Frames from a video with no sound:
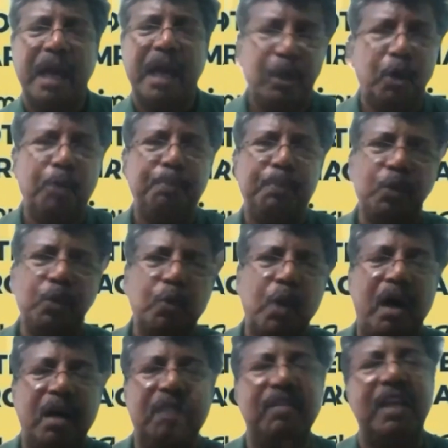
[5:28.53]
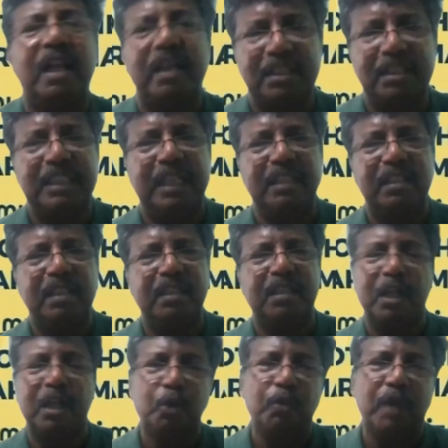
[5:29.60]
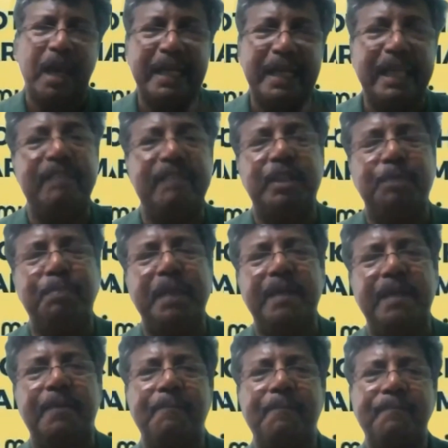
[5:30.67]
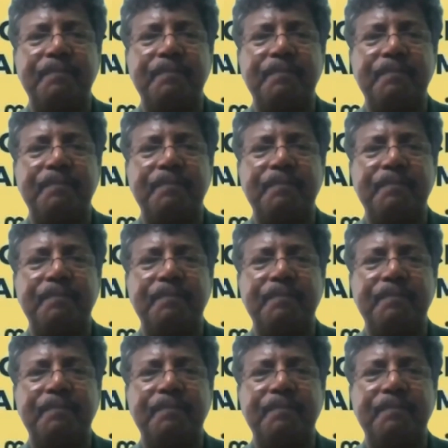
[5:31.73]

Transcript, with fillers: I hope you all will understand that and you will agree with me.